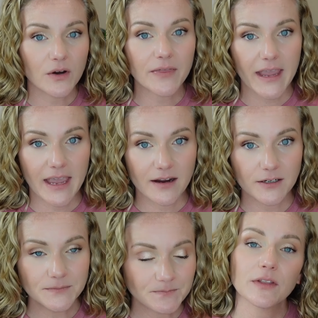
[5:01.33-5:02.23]
on the
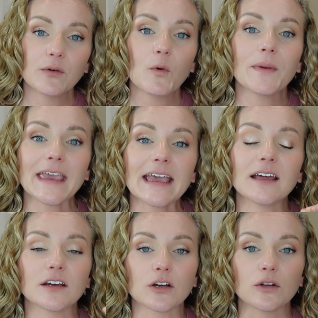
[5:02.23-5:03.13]
hair, there will be
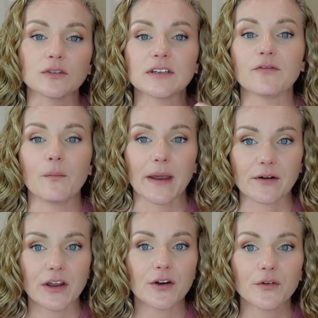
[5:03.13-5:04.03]
an occlusive
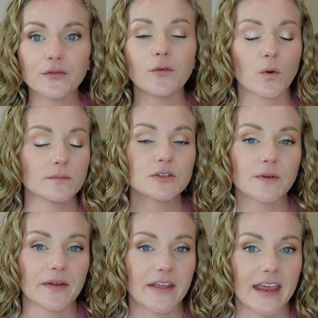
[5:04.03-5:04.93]
barrier formed
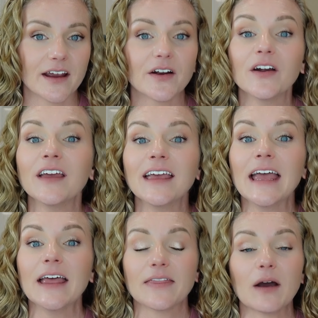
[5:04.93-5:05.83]
around the hair
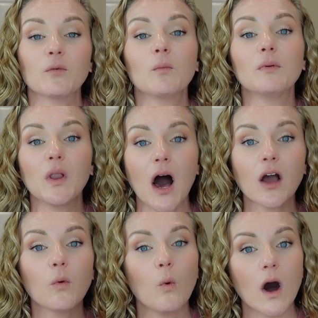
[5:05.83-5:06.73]
that will
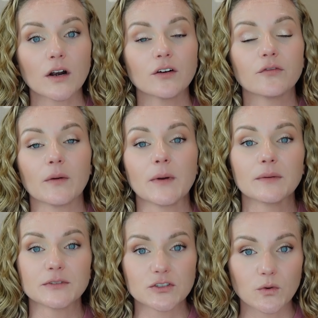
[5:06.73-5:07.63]
block water from
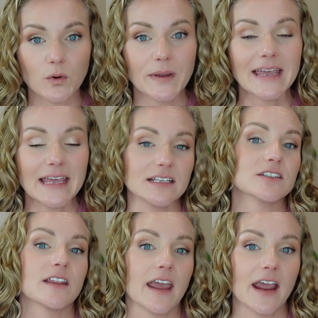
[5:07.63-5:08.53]
absorbing
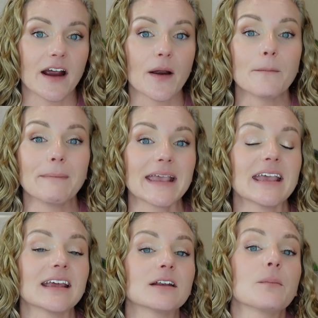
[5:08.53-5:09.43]
into the hair,
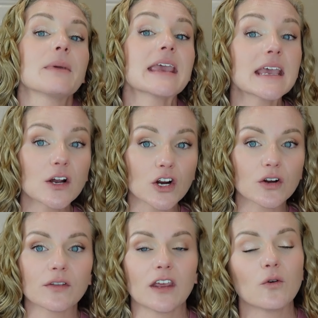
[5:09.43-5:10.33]
making it
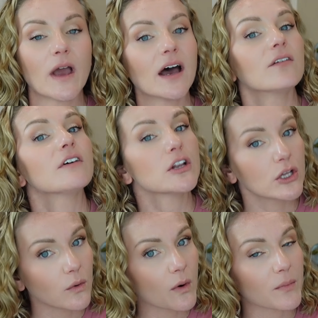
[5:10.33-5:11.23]
appear that you have
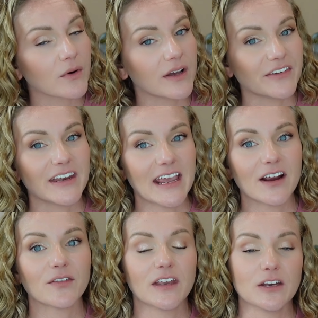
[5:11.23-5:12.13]
lower porosity
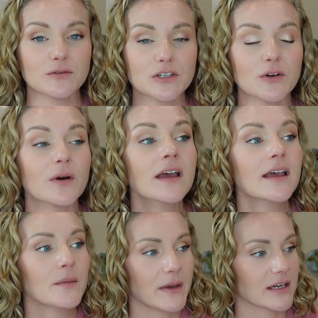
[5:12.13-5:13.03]
hair than you do,
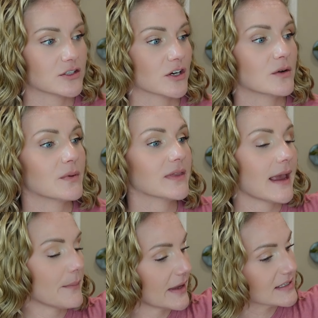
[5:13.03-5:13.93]
because you're gonna put
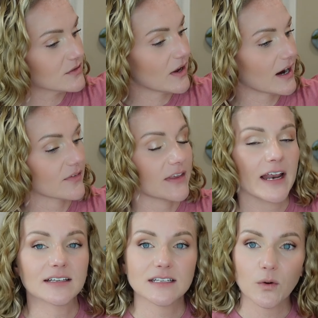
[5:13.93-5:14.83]
that piece of hair that
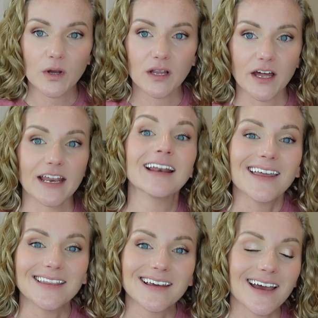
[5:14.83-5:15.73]
has the oil on it
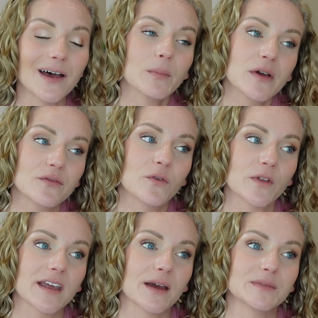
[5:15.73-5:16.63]
in the cup
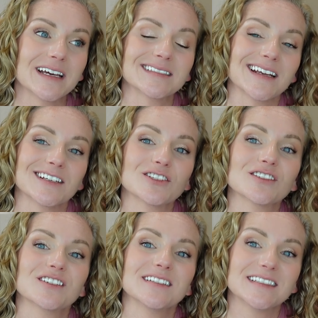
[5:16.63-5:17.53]
for the cup test, and it's
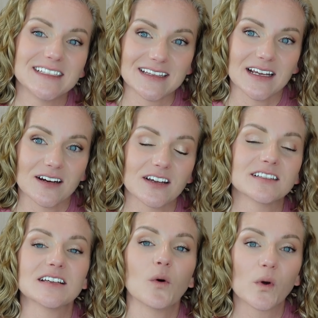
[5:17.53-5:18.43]
just gonna sit there
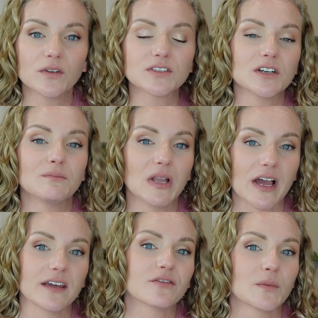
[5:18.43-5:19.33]
because the oil's gonna
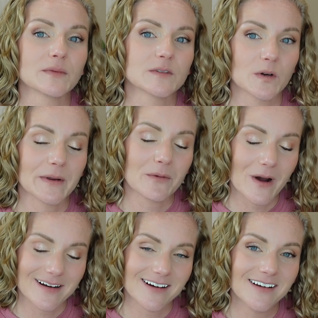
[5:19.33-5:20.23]
block it from absorbing
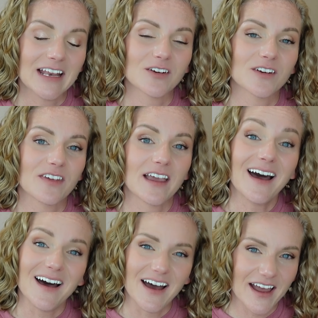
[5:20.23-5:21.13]
water. And you're gonna think,
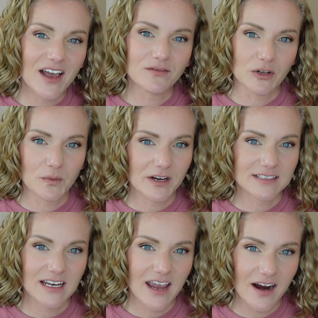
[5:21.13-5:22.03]
ah, I have low
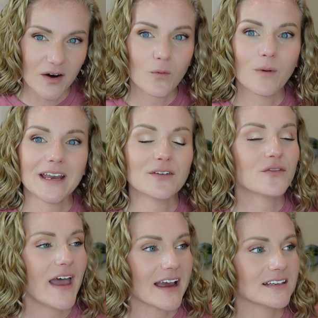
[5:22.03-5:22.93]
porosity hair, when in
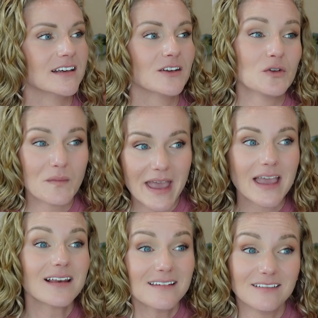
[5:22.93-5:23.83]
fact, you
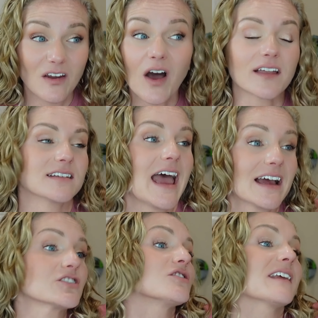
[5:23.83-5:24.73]
may not
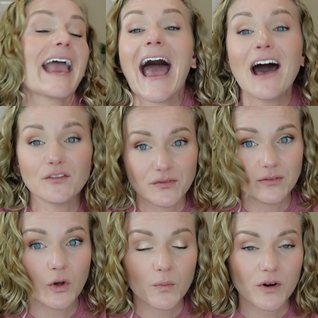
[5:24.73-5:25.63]
actually have
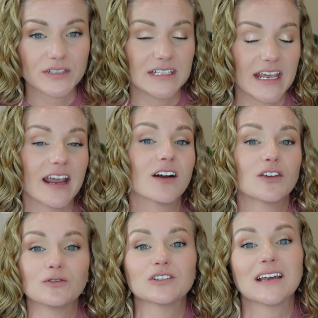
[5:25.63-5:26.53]
low porosity hair,
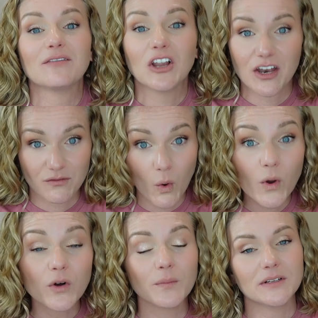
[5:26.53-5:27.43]
you just have a lot of
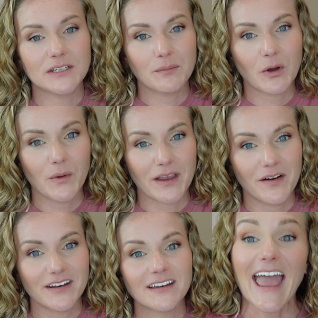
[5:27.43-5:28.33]
oil buildup going
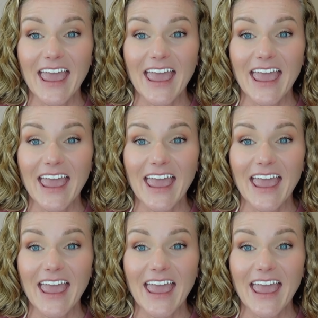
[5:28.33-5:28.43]
on.